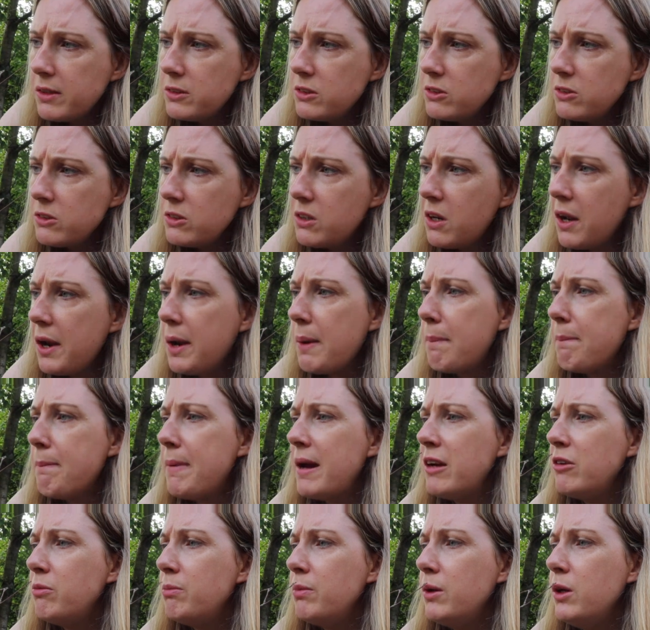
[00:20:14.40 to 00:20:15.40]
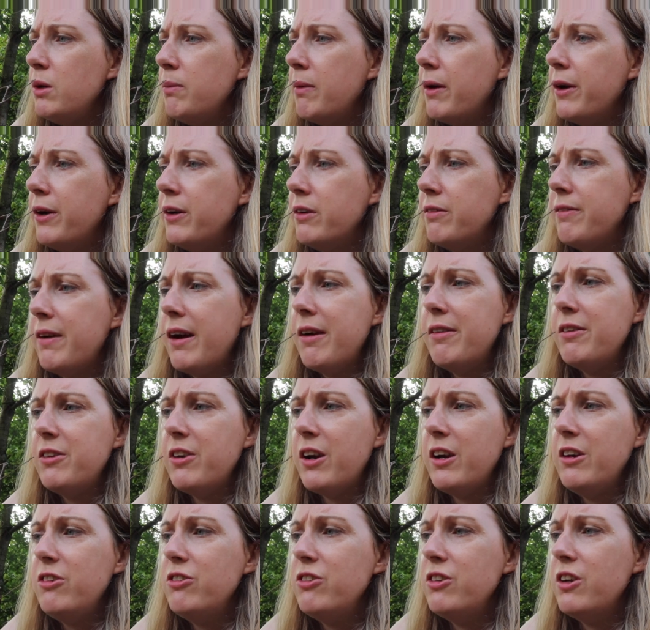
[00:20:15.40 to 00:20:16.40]
these are like the best blueberries I've ever
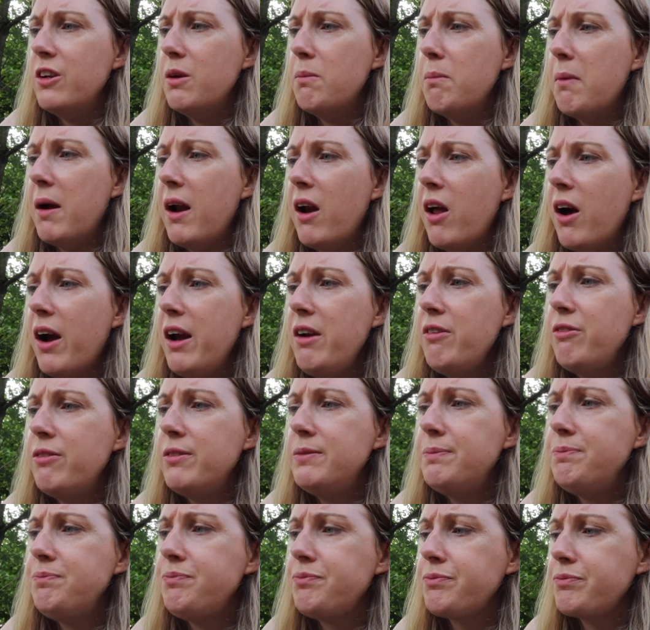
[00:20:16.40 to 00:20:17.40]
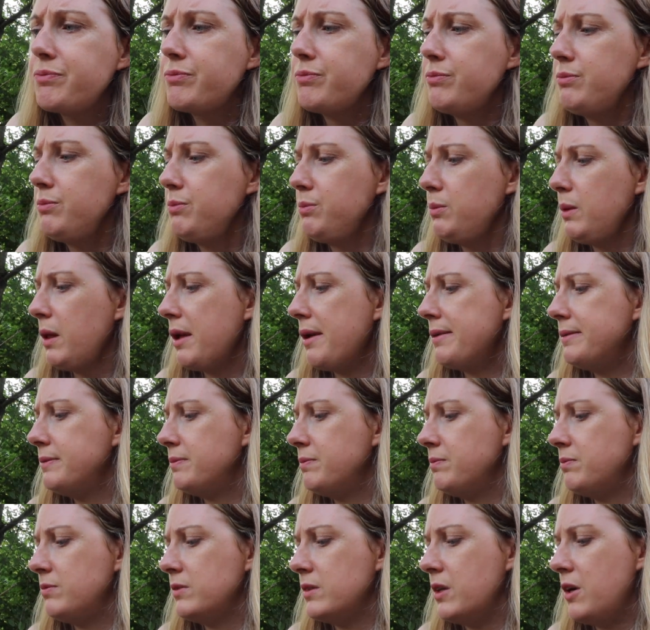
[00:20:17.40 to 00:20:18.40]
toasted in my life.
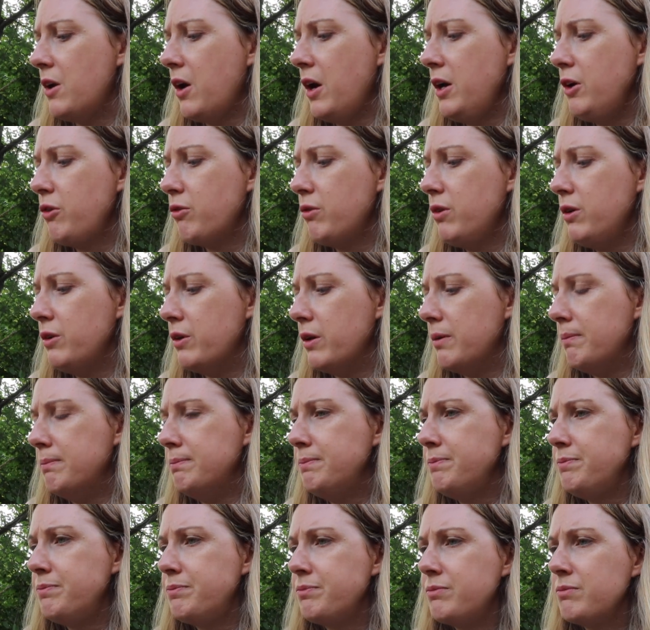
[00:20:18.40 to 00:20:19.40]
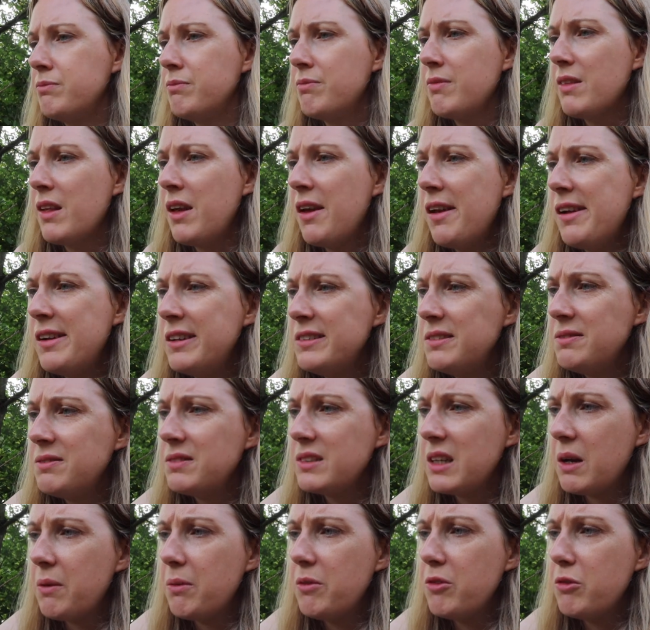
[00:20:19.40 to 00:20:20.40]
And I grew them.
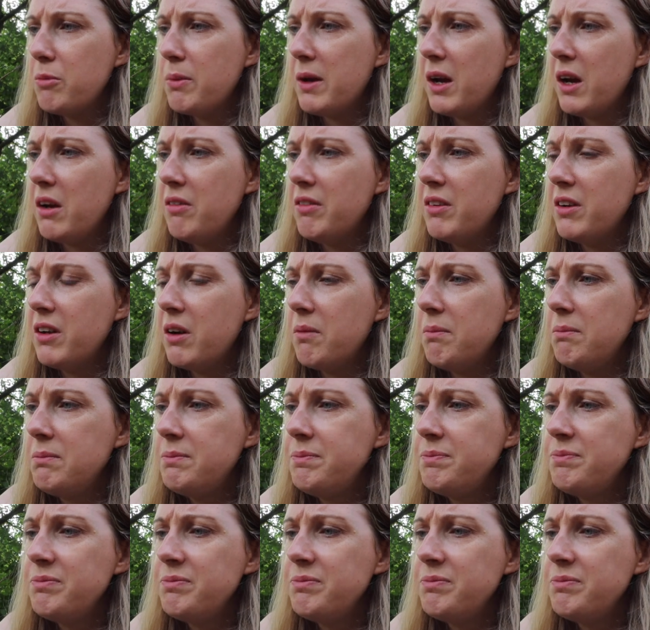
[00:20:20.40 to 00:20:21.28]
That one's a bit overdone.